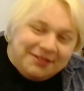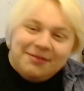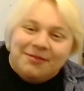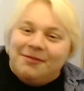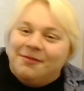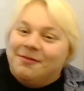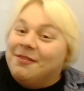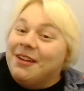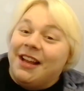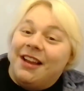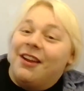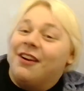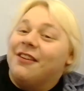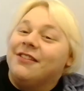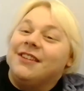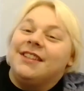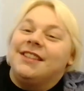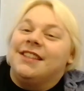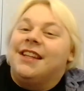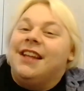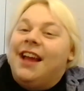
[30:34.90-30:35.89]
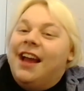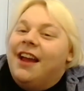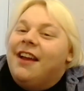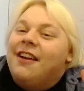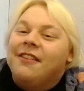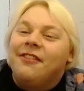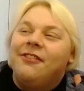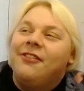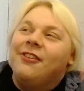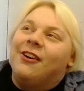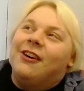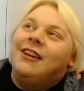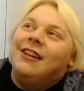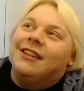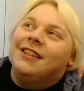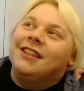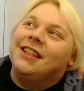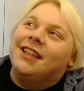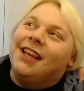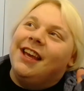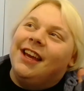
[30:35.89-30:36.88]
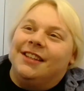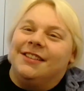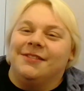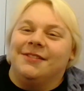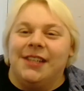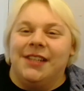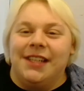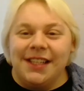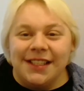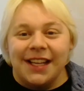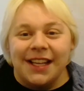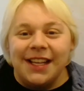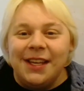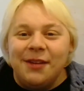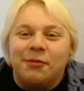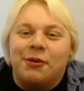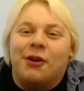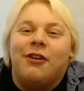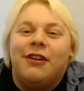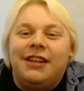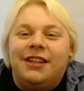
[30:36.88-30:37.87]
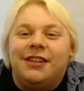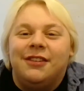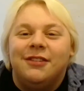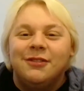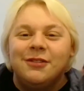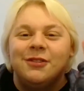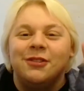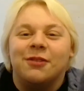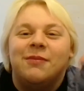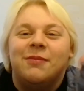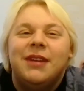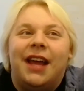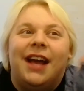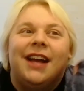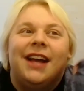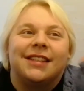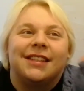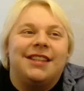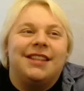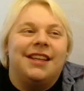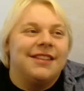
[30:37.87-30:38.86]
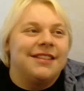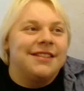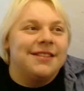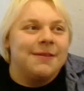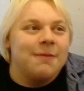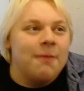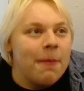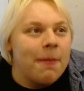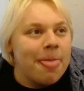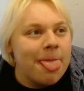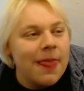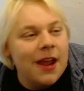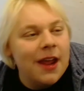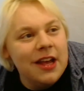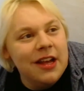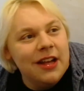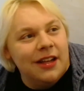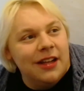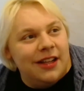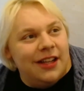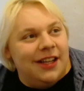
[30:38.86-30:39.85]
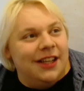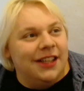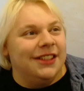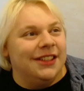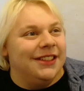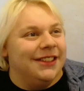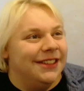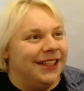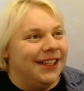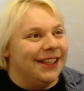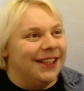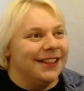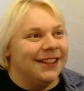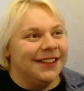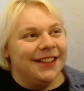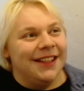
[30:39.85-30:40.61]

well, obviously I have failed again, because I keep going into stupid accents. But